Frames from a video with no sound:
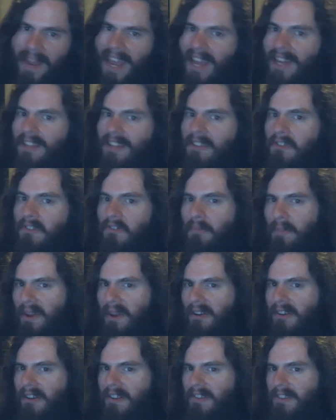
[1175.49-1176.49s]
a
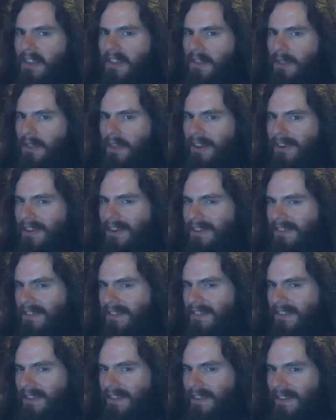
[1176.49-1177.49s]
conspiracy
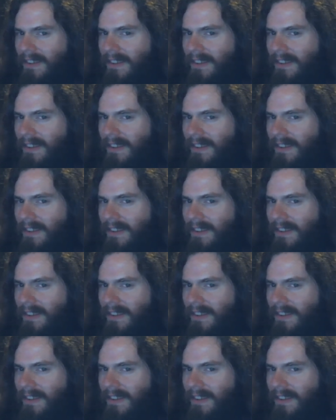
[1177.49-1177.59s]
theorist,